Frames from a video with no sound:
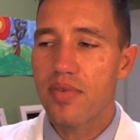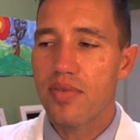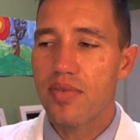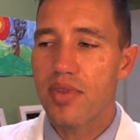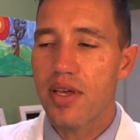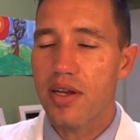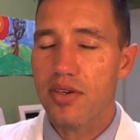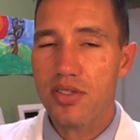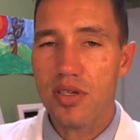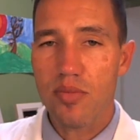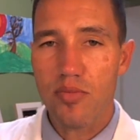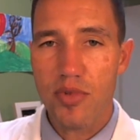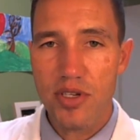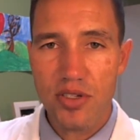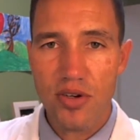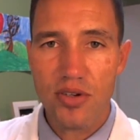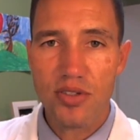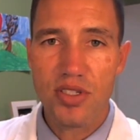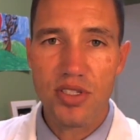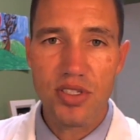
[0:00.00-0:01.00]
there's some
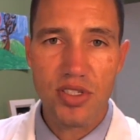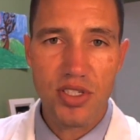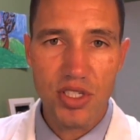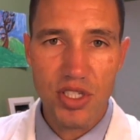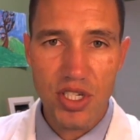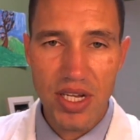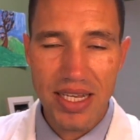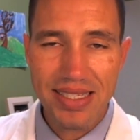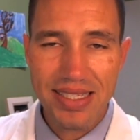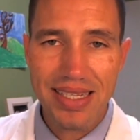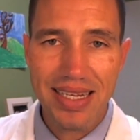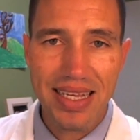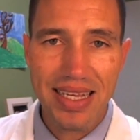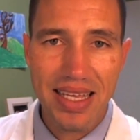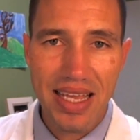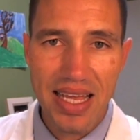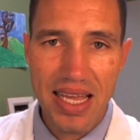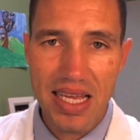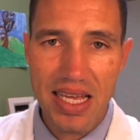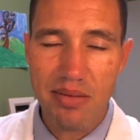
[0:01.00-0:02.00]
research that suggests that it
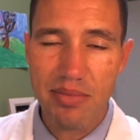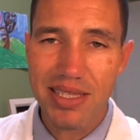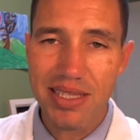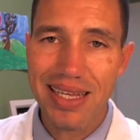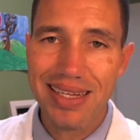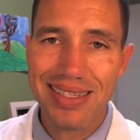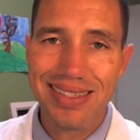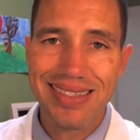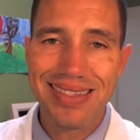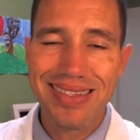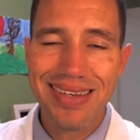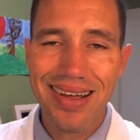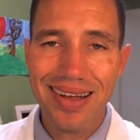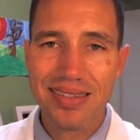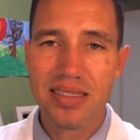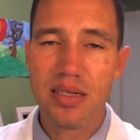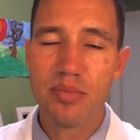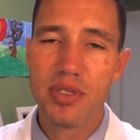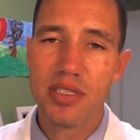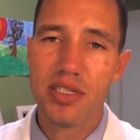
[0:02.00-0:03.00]
can, but that is
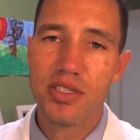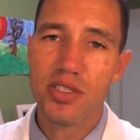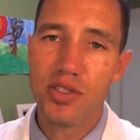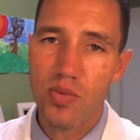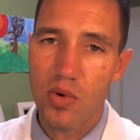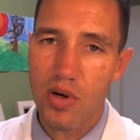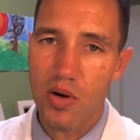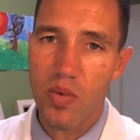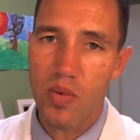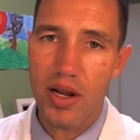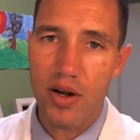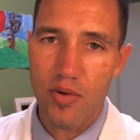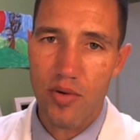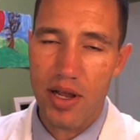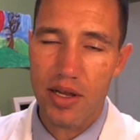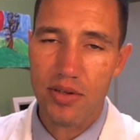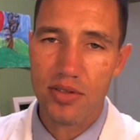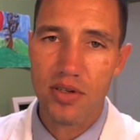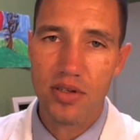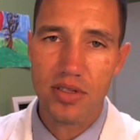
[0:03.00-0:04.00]
not something that you want to wait
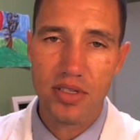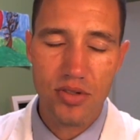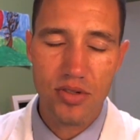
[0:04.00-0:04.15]
around on.